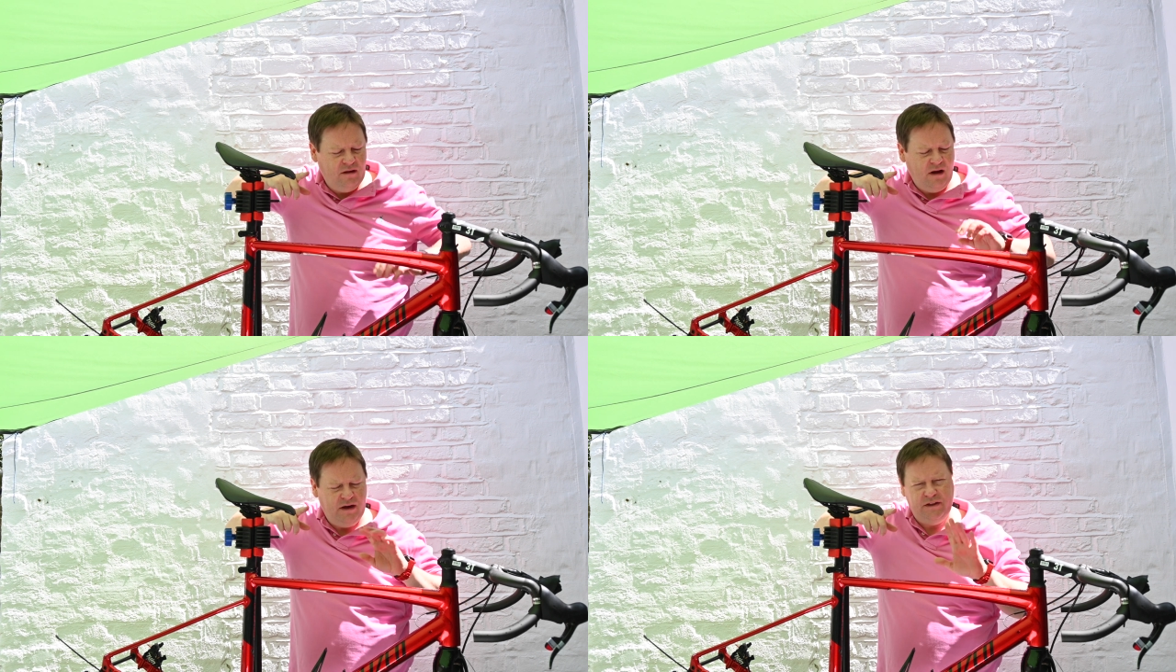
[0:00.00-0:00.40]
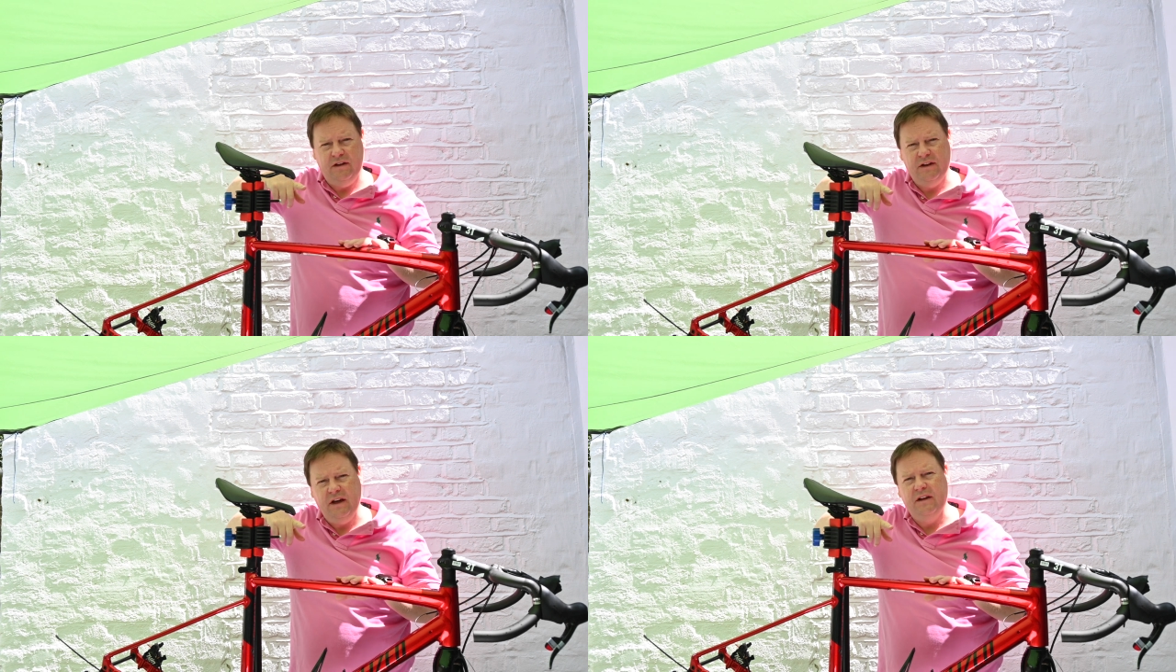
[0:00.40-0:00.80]
I
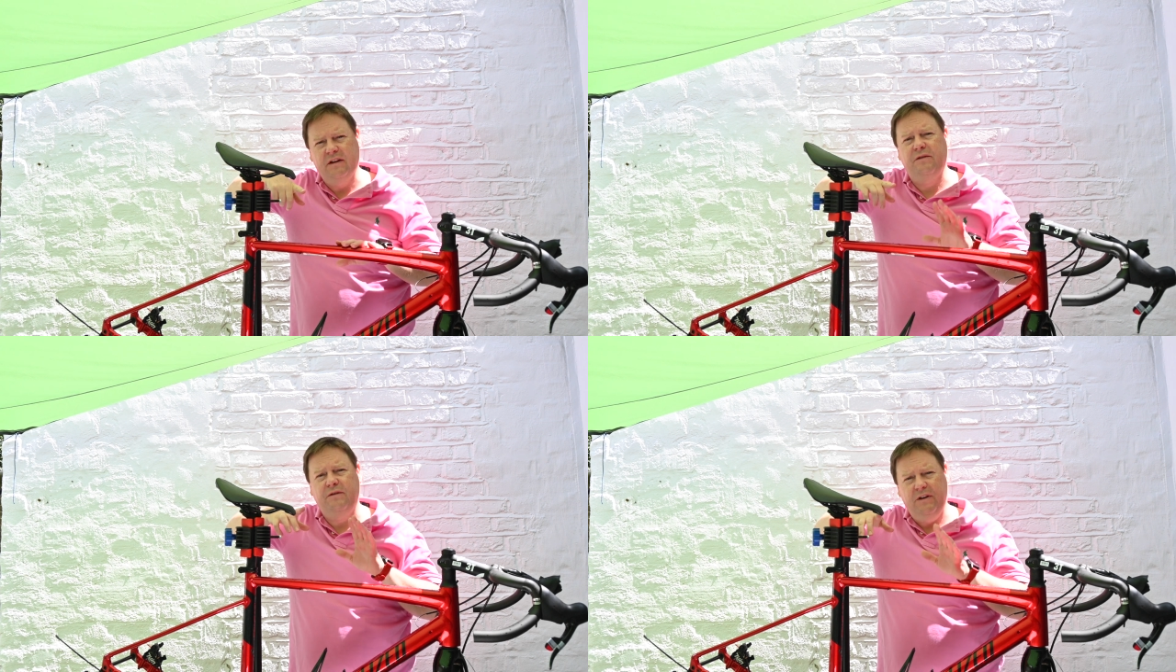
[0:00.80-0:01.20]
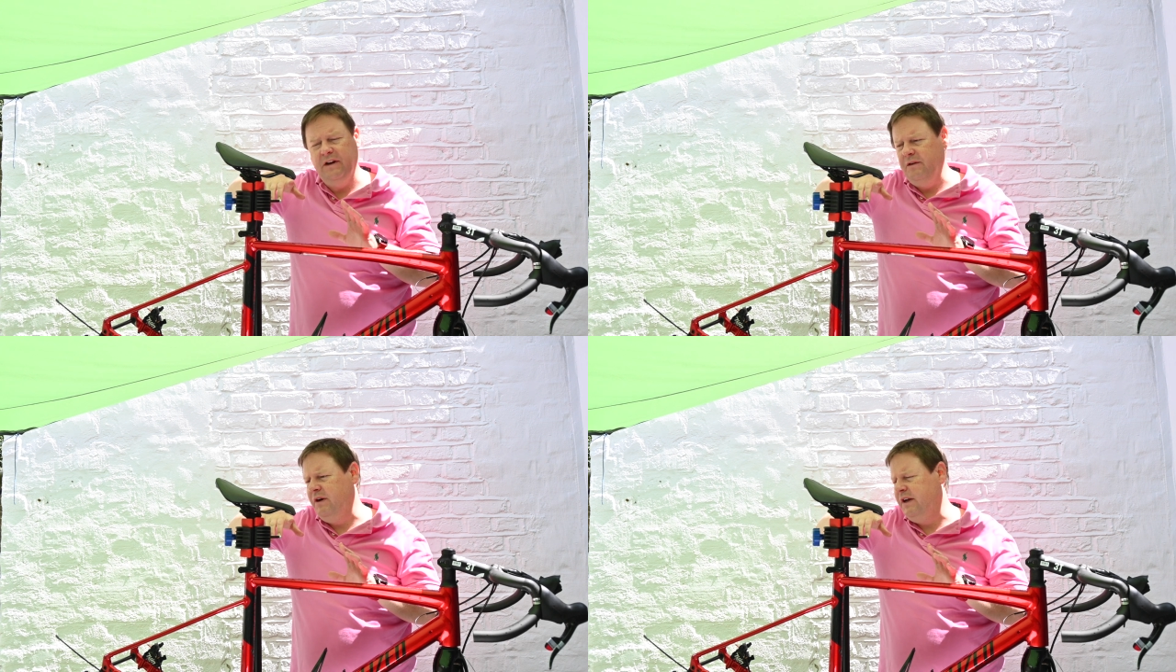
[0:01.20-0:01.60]
started getting this
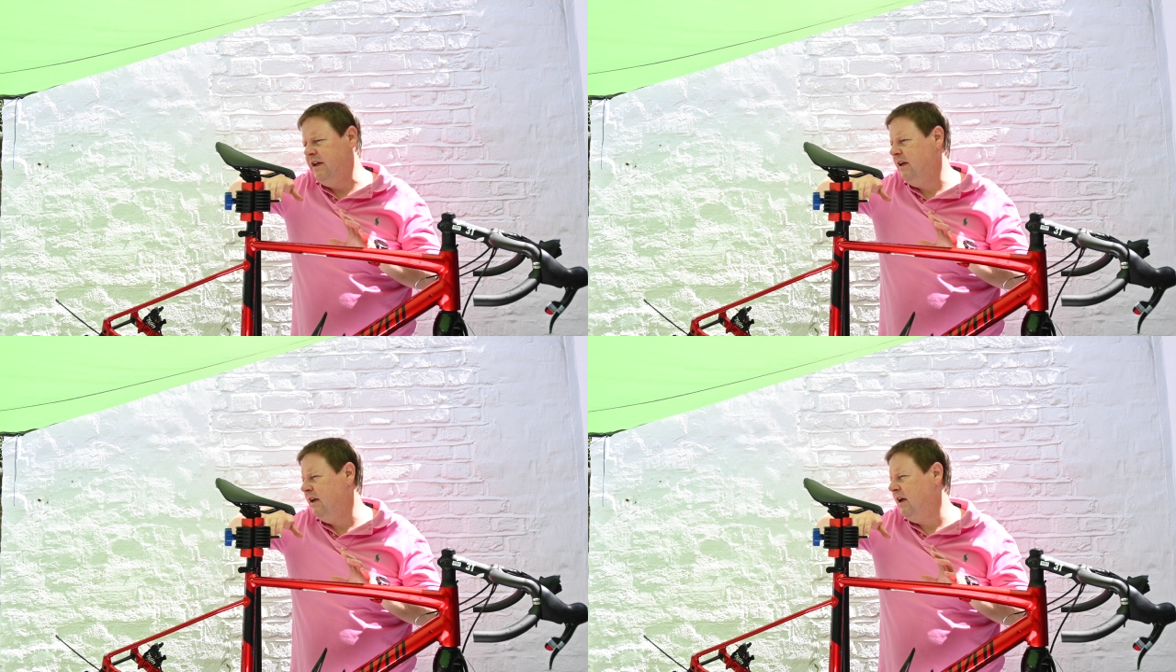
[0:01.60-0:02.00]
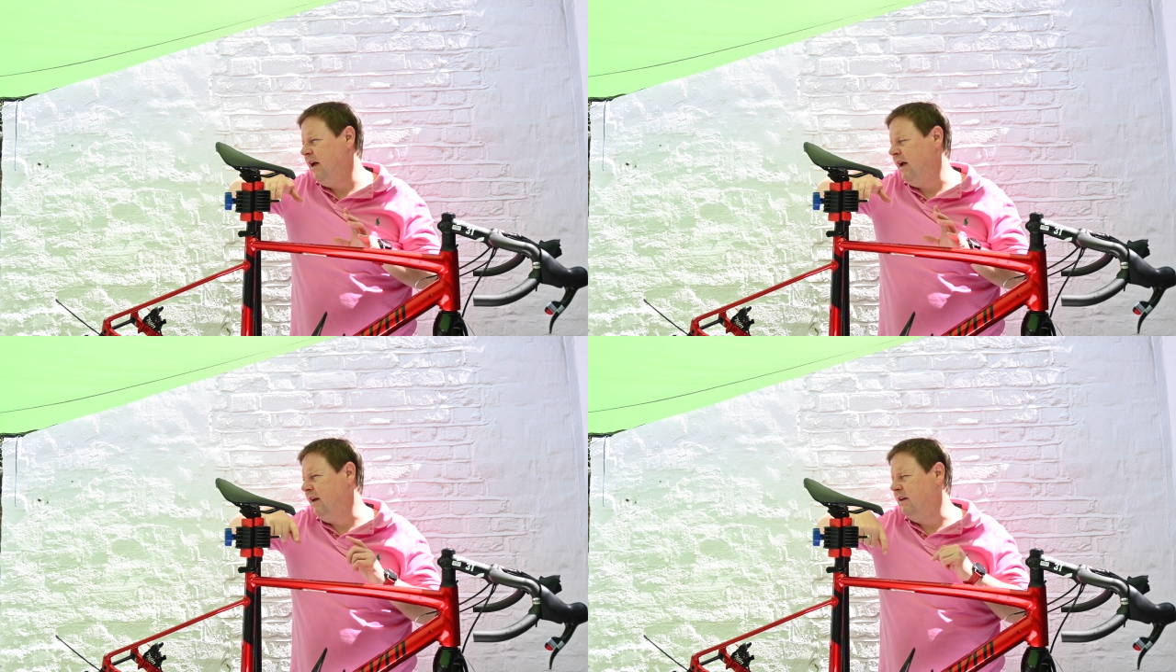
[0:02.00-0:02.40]
finally ready,
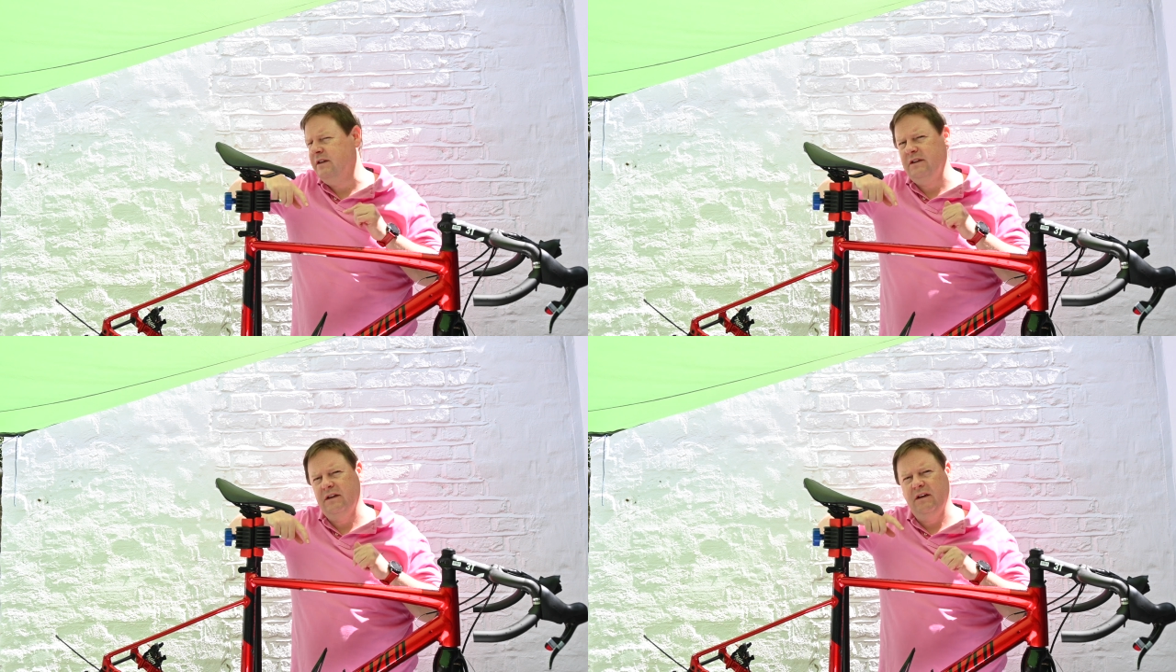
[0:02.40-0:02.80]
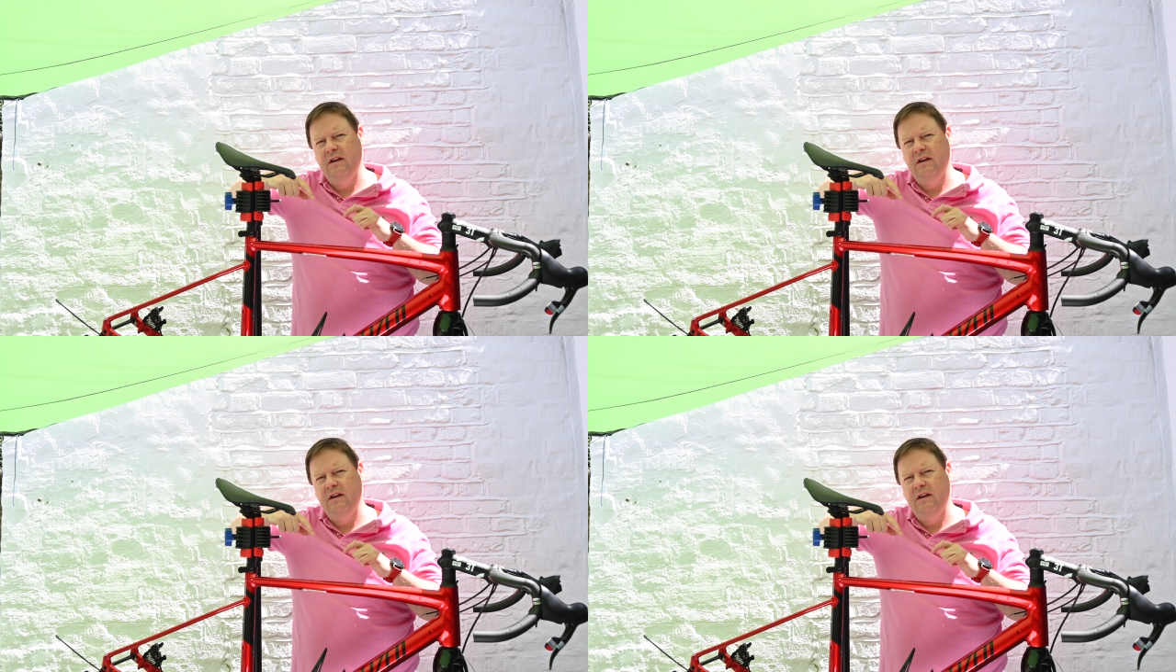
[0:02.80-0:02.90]
and